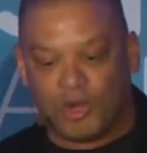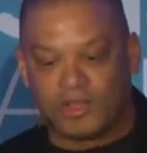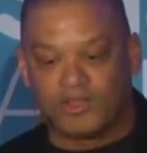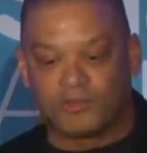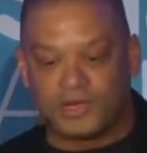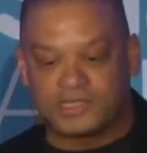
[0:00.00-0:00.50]
one
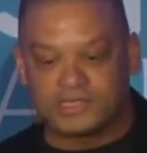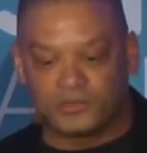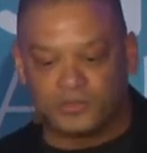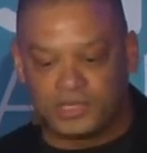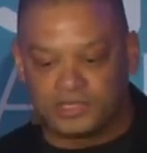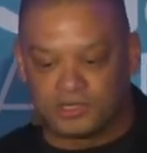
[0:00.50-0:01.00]
of the risks that
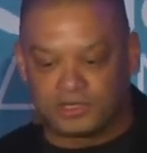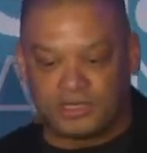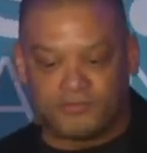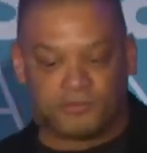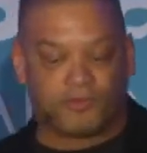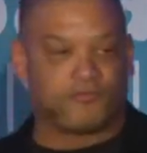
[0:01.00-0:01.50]
we took,
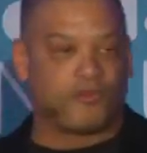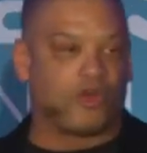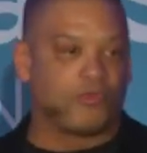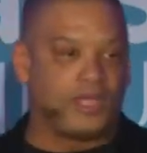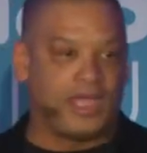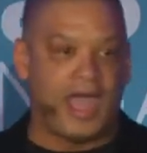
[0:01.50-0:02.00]
even
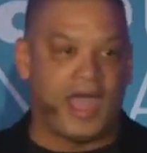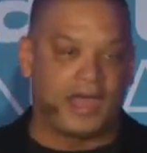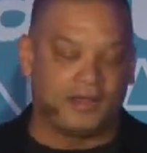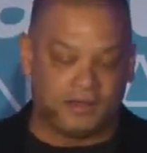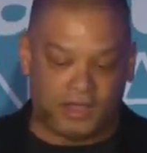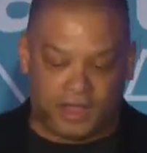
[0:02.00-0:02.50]
before we
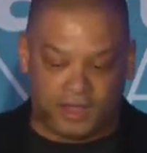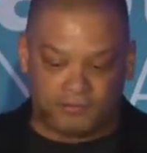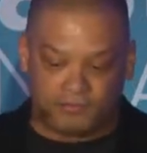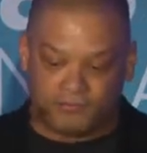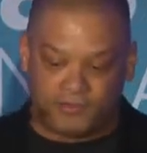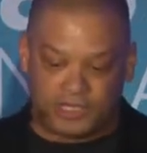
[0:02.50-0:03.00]
had uh,
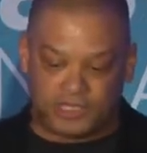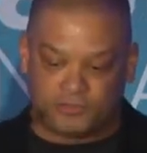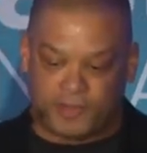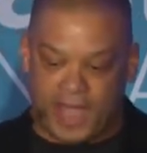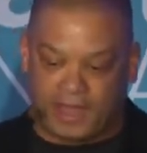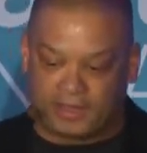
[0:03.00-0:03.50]
venture
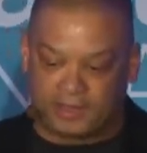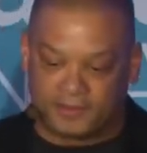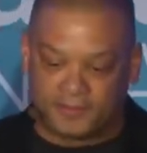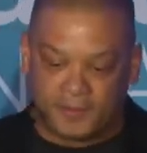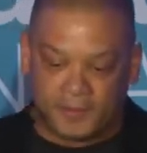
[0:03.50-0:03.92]
backing,